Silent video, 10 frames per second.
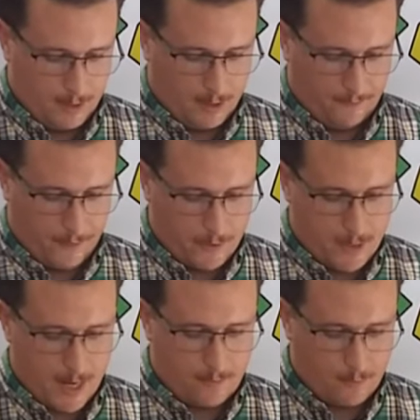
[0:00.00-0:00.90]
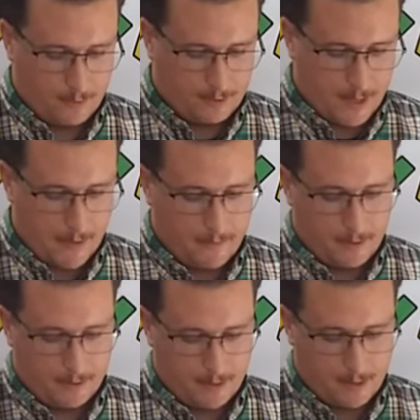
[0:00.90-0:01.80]
If only I had more time and
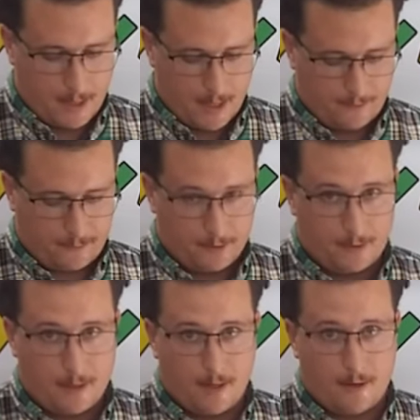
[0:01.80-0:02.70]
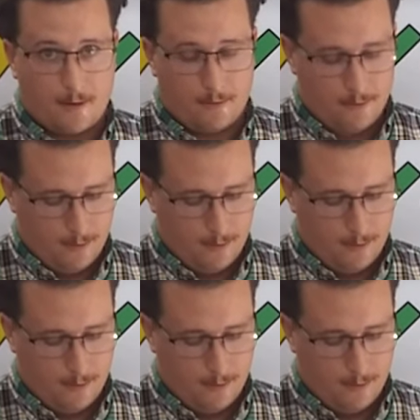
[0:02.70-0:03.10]
I didn't have to go.